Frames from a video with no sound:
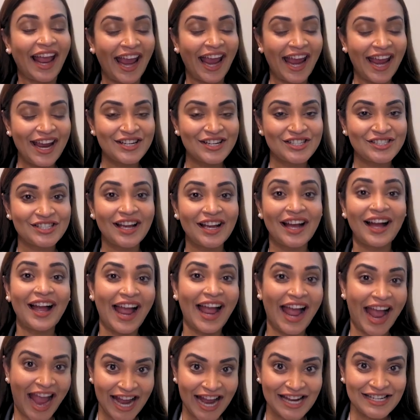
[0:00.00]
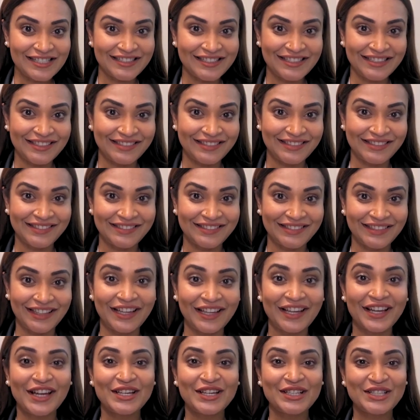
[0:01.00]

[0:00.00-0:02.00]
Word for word: Asia and GCC